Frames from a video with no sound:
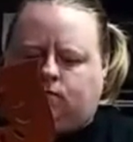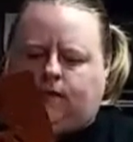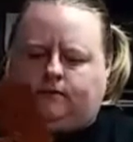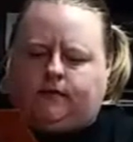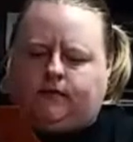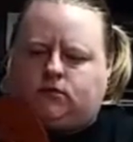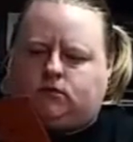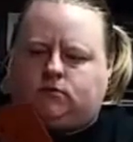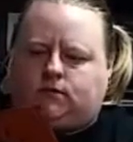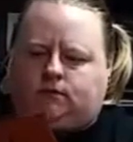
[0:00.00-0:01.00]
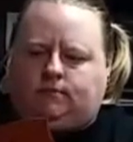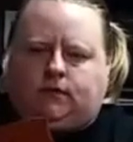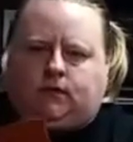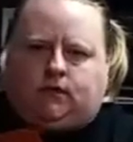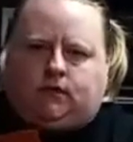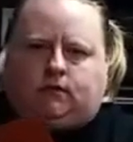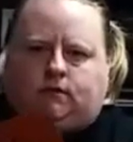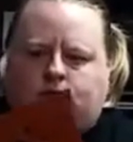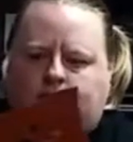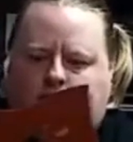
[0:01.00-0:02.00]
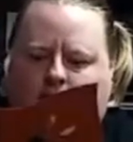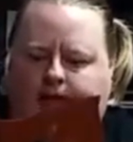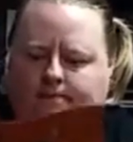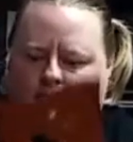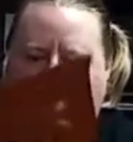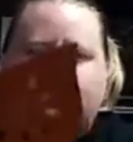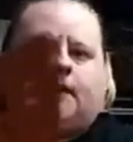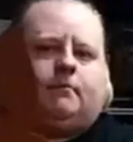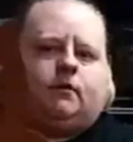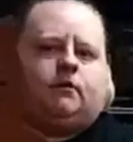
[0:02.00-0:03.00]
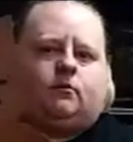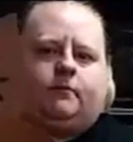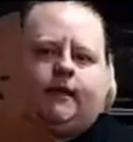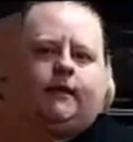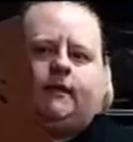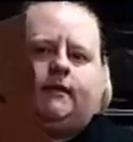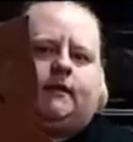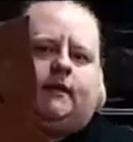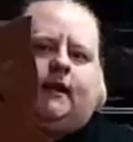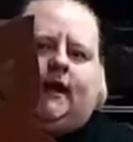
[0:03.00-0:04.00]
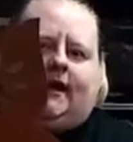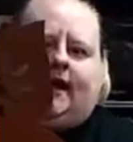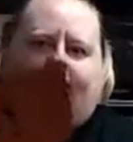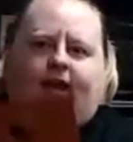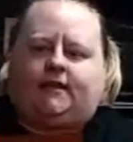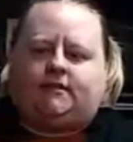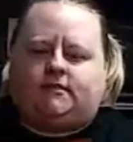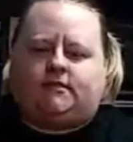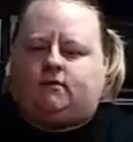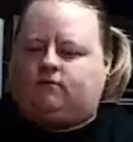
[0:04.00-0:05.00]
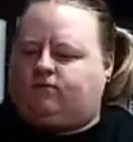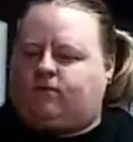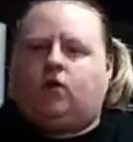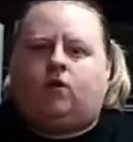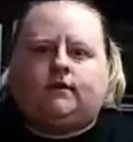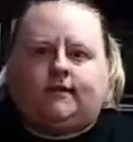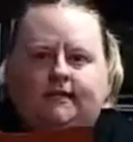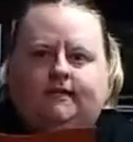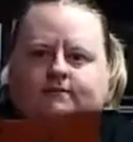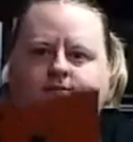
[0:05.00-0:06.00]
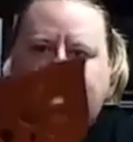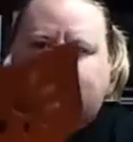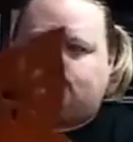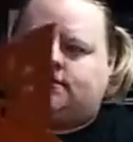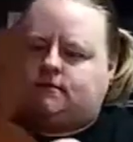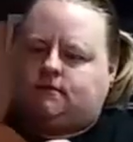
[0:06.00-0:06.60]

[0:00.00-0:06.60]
what I'm going to do is I'm going to amp him up a little bit and add some fall leaves.